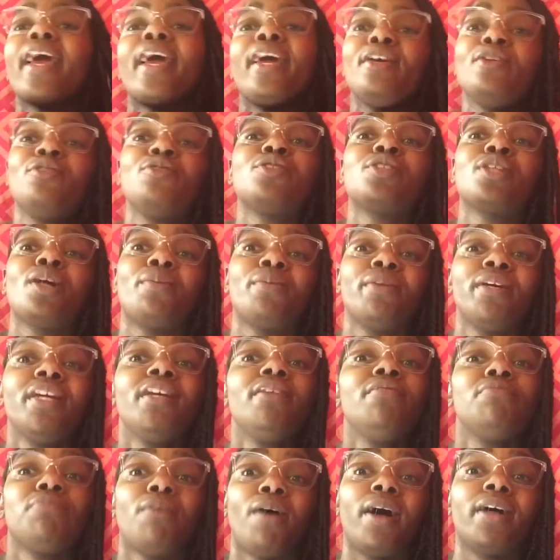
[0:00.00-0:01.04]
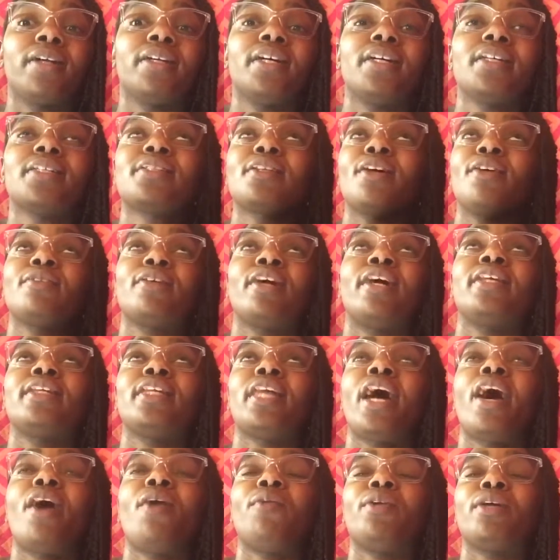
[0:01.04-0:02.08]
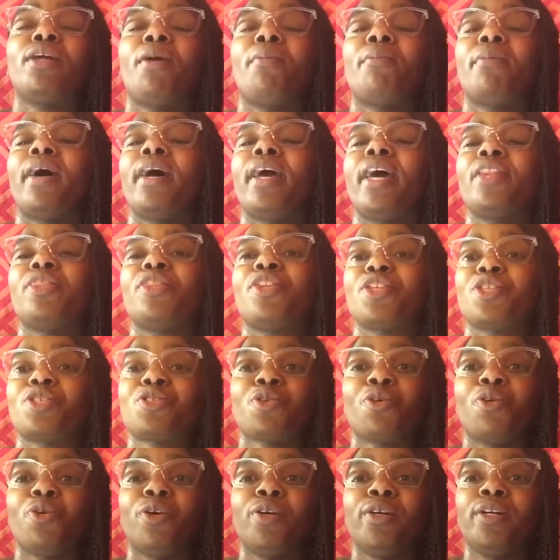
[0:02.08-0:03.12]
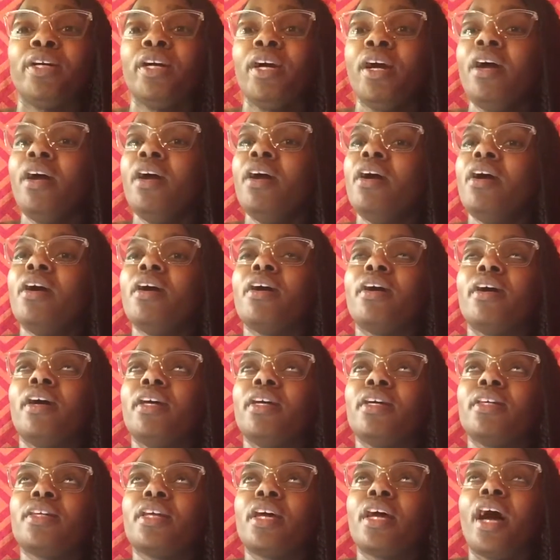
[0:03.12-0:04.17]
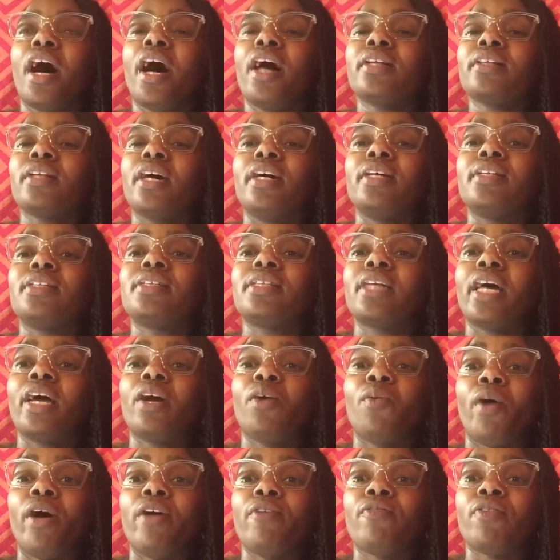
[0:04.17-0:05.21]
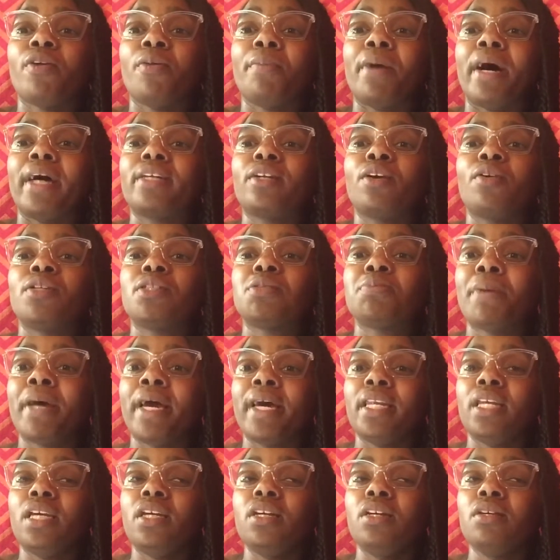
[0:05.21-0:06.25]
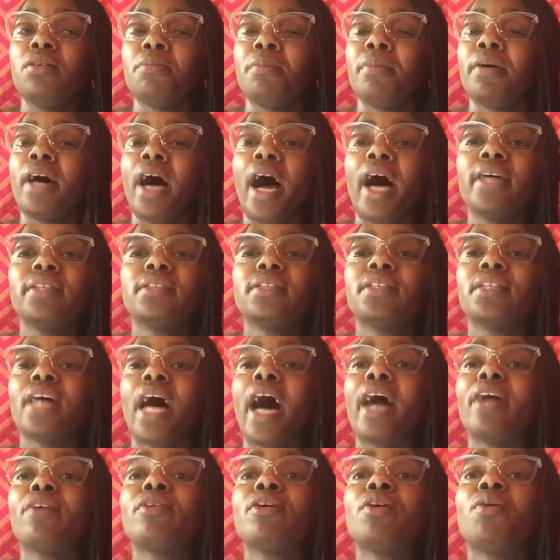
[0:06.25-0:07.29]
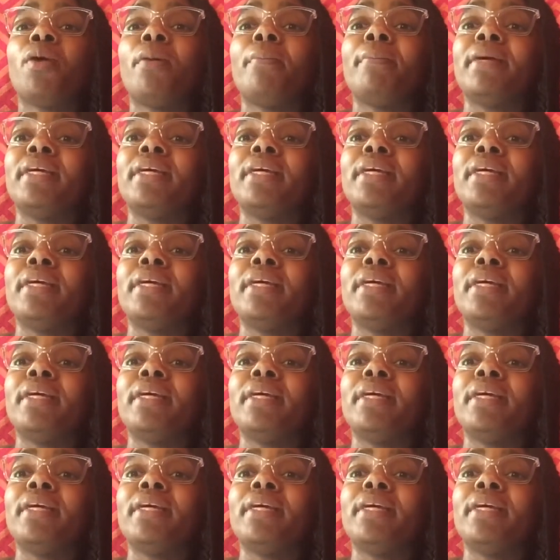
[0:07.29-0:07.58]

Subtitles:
use Summer Eve products. So, like, now when I'm, like, at the store or anything, I, like, stay away from it. I know it's petty, but I don't even want to be